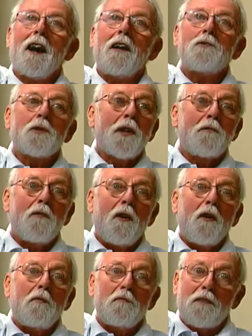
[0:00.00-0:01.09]
do they
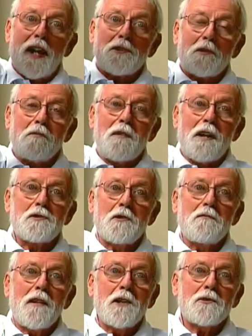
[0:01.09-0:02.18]
fall faster and faster
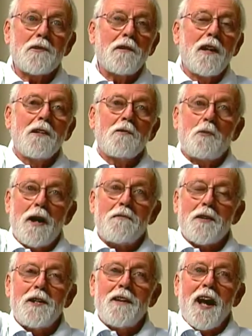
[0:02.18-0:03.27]
and faster?
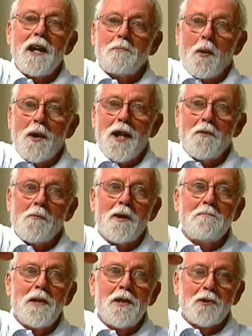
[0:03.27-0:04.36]
Gravity
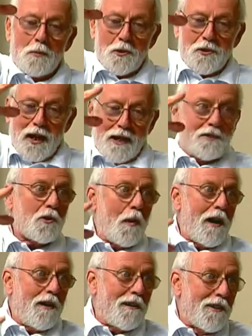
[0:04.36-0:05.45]
9.81 meters per second
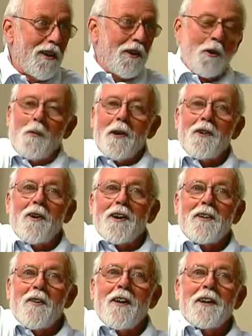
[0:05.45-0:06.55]
squared, going on
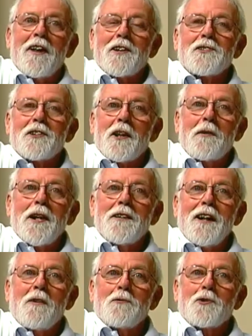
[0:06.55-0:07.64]
and on, accelerating
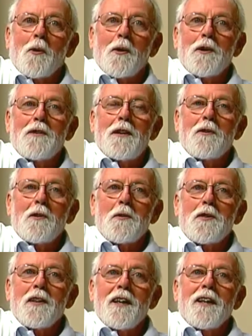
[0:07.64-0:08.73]
down toward the
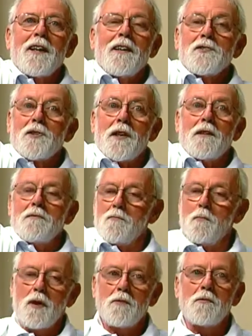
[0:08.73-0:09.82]
Earth, so that,
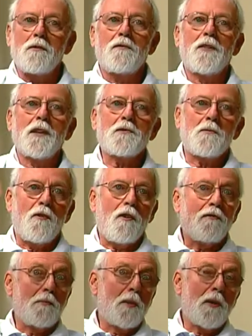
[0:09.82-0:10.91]
whoa, things fall
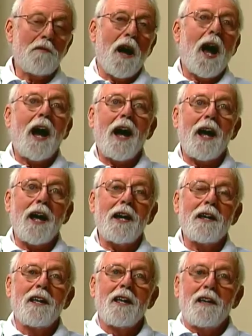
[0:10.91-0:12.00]
from pretty high,
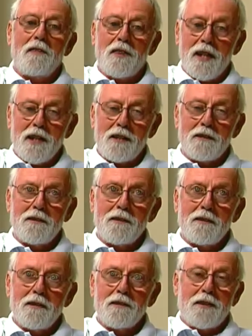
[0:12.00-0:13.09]
then
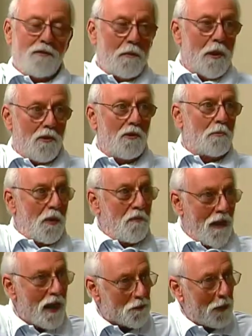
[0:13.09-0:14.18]
they would be going pretty
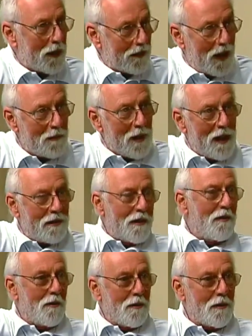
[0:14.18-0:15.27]
fast by the time they hit the
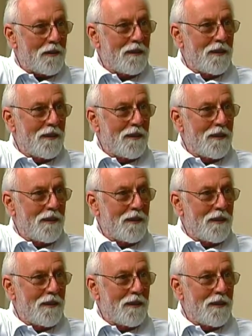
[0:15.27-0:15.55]
Earth.